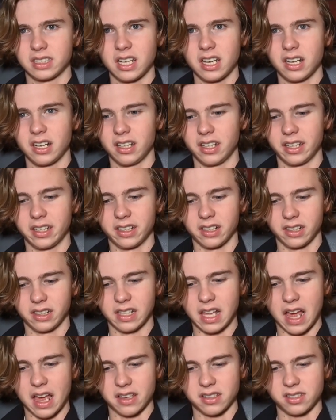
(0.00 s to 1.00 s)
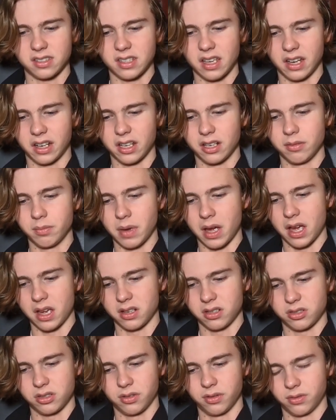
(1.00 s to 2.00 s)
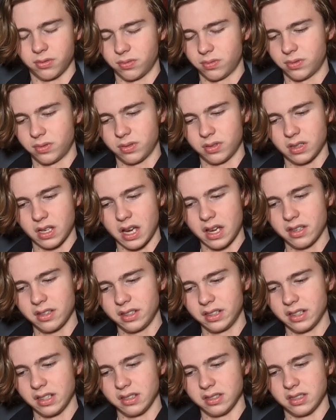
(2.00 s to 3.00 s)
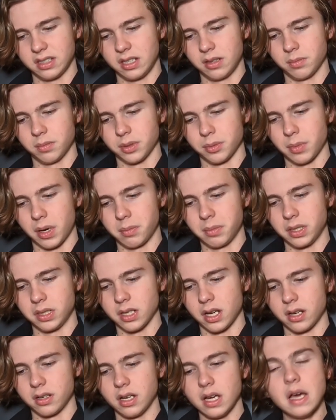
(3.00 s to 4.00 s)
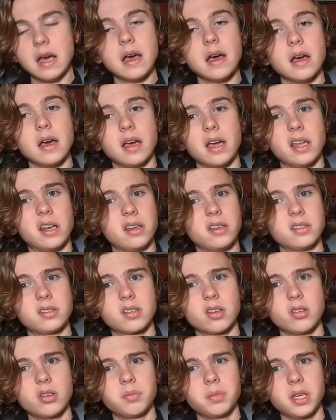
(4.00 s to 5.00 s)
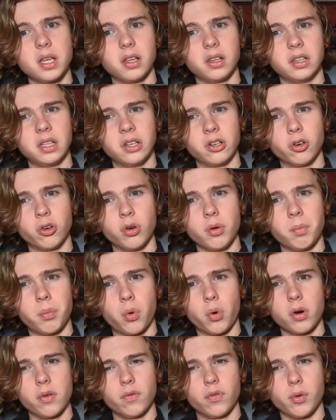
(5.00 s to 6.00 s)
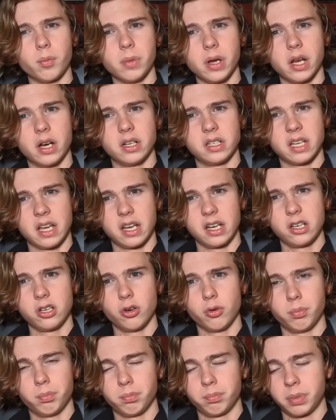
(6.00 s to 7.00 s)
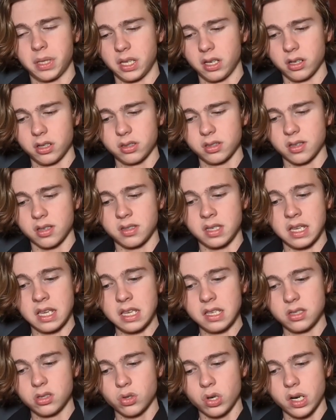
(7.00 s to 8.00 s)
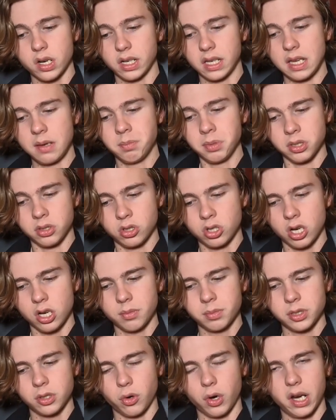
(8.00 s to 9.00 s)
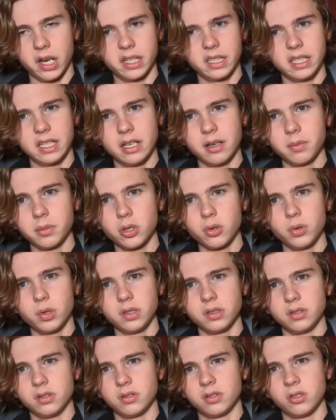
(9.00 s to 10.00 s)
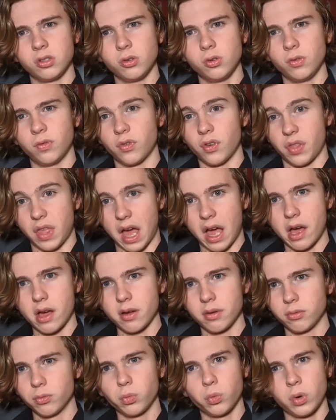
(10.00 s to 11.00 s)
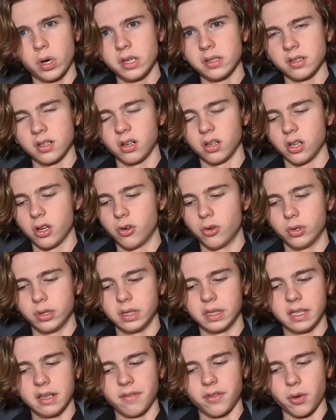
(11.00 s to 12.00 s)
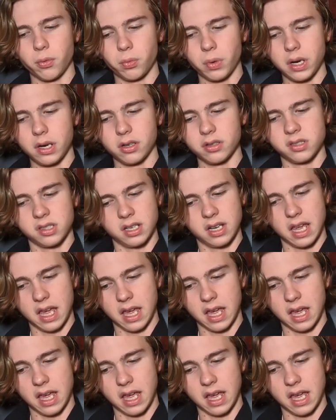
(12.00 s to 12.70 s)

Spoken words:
kind of like a last second match of, I think these teams might be done. It is going to be a little important for Antonio Pierce because he's trying to keep his job. So I am going to, for that reason alone, give the Raiders an